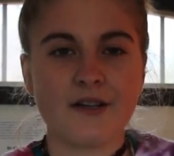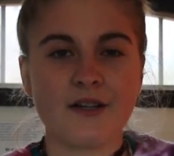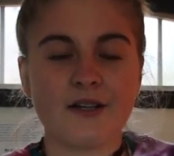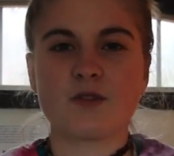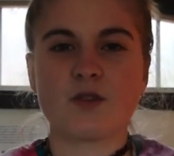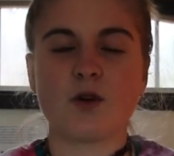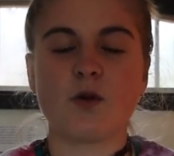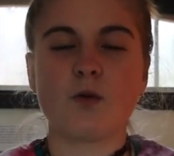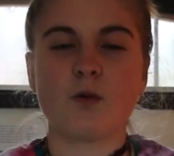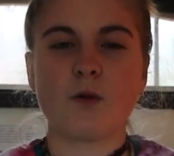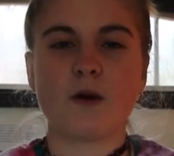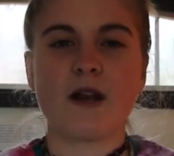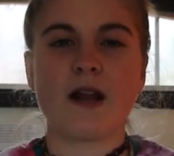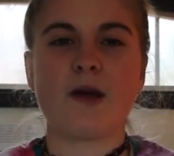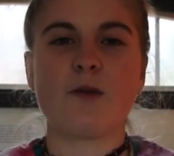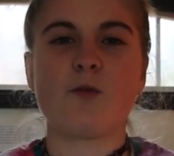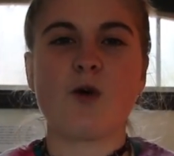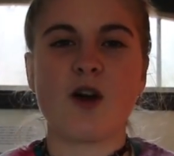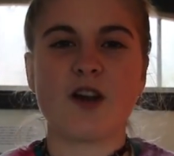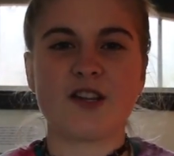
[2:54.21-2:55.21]
So what
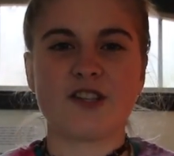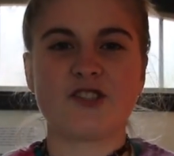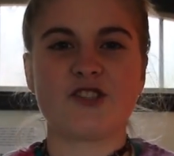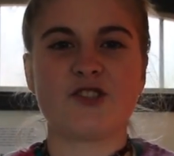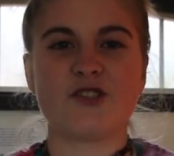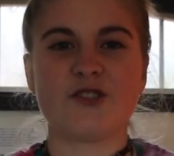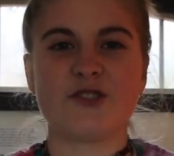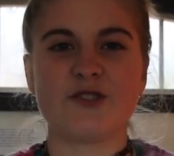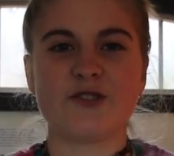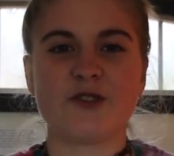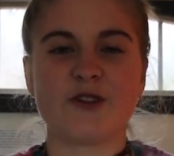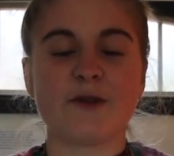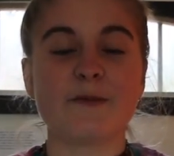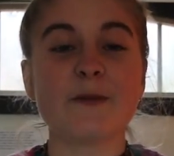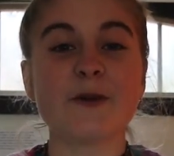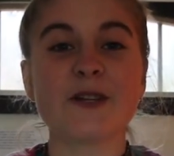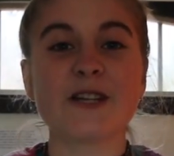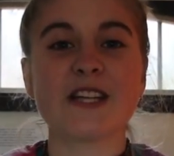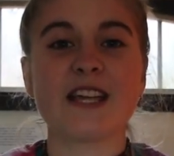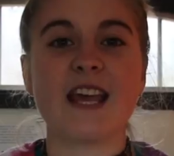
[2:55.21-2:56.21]
I wanted to
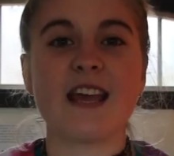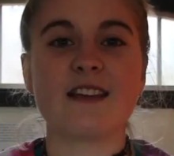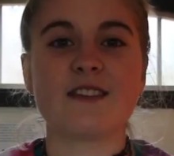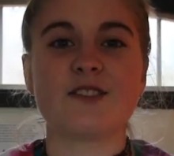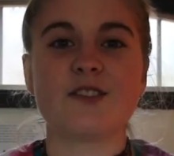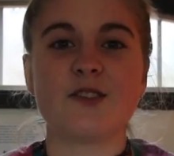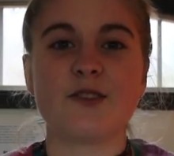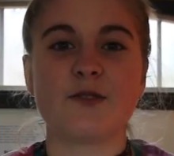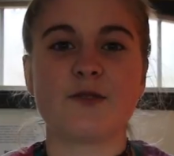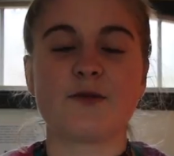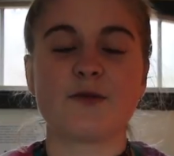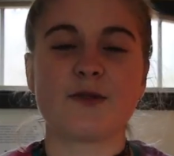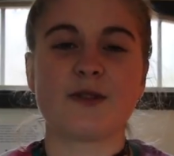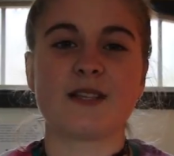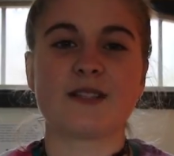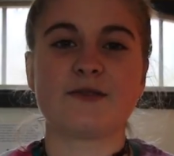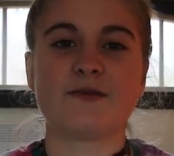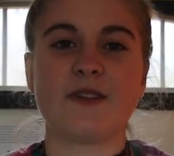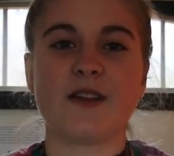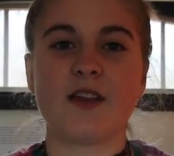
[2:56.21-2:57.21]
communicate to you through
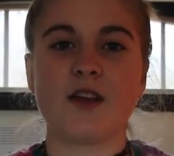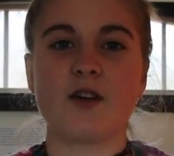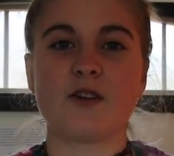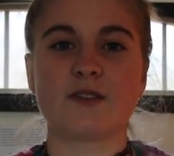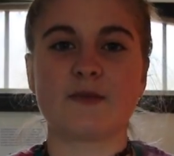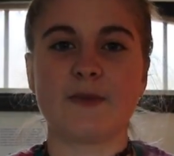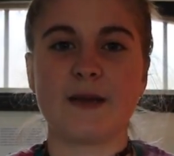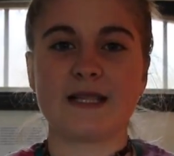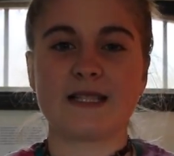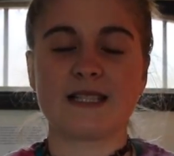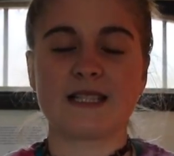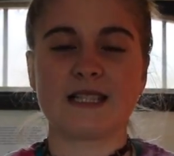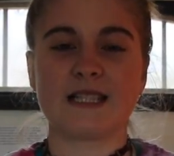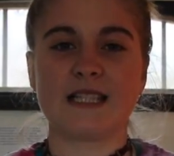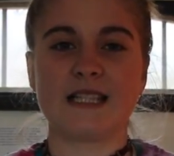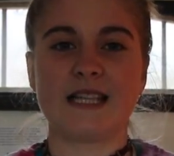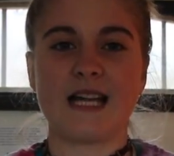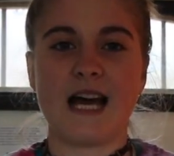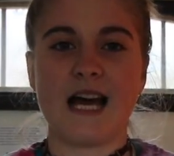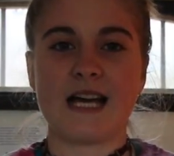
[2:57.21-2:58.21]
this video is
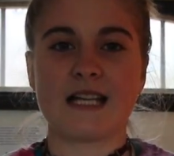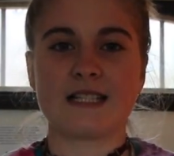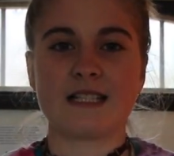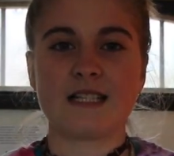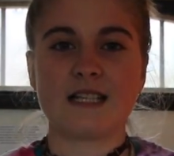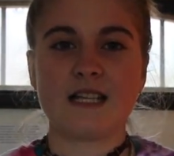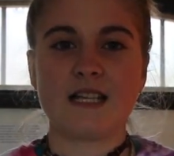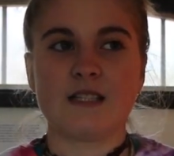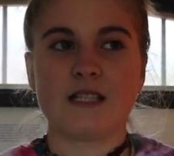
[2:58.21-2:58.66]
basically that,